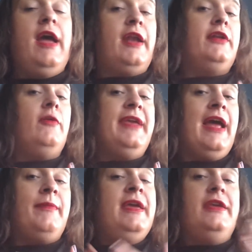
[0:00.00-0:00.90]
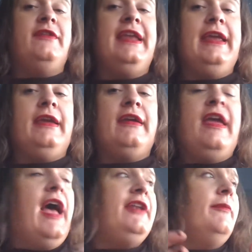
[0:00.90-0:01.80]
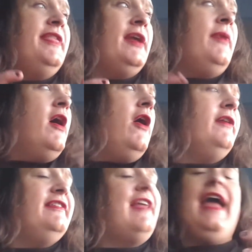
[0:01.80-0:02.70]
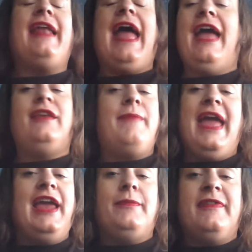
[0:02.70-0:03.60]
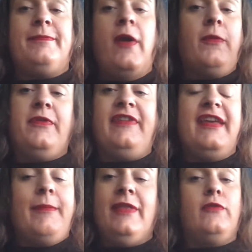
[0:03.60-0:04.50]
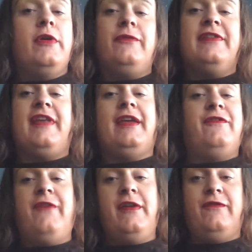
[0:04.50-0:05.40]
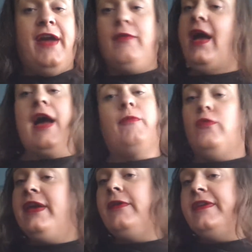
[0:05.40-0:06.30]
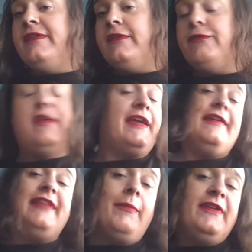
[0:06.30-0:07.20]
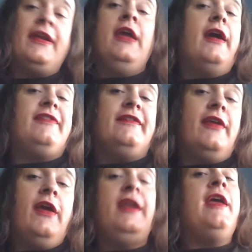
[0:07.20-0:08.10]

And I don't mean I'm unique. I don't mean that I'm artisan, handmade, bespoke, boutique. I mean the world feels like a fun fair where I'm wheeled in as a freak, accepted as a turn